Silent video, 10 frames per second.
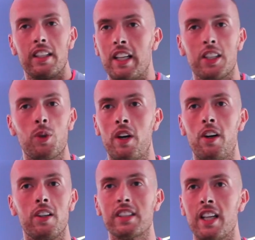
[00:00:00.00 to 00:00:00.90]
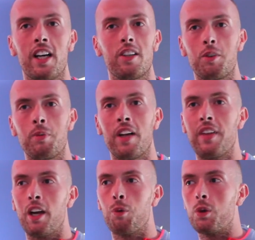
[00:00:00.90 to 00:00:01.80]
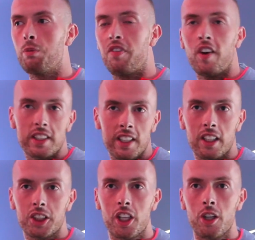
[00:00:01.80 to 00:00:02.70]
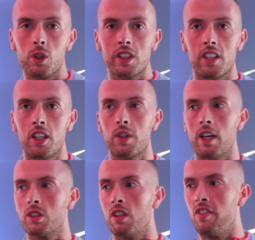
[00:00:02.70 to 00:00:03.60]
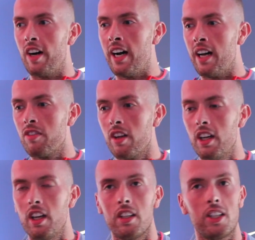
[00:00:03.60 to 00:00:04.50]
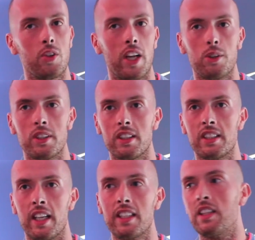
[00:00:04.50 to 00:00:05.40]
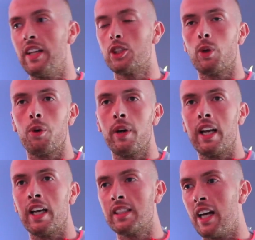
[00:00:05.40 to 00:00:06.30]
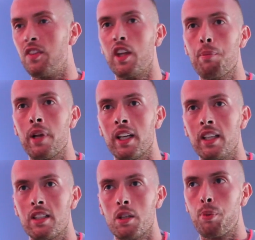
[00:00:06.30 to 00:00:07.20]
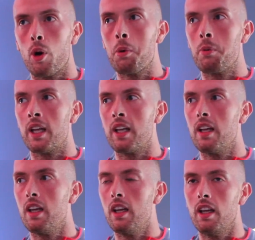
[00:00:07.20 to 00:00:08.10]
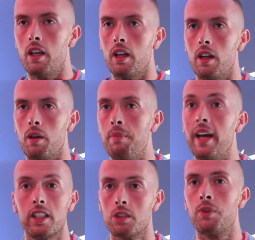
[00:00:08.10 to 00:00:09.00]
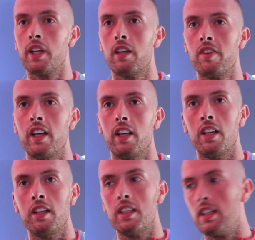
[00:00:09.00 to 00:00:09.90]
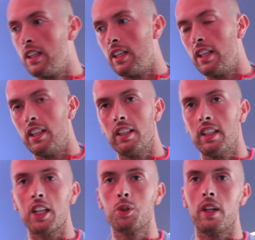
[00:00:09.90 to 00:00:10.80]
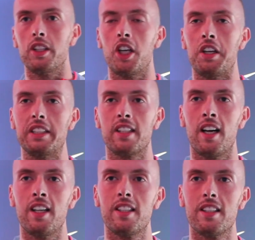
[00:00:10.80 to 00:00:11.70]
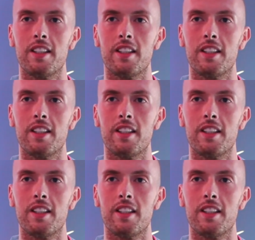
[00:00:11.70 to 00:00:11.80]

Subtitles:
that's where it all started from there. And then I won my first English schools in 2005, 2006, and that's when I realised I had the ability to probably make something of it, and that's where the journey started.